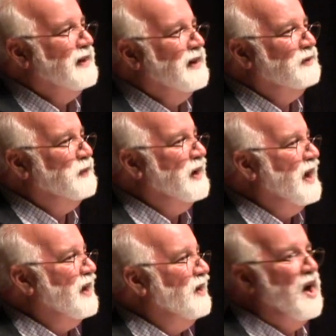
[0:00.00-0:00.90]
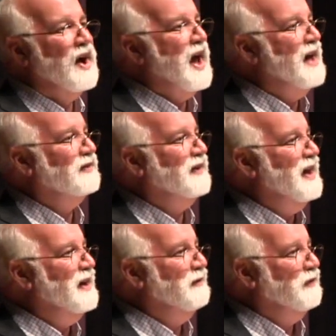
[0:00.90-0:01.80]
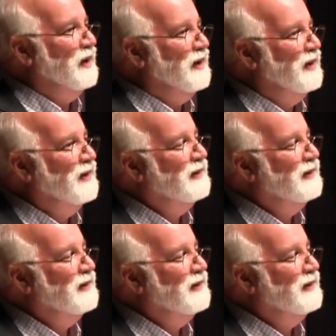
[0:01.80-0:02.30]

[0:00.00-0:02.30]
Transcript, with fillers: because we got a long ass day to fill.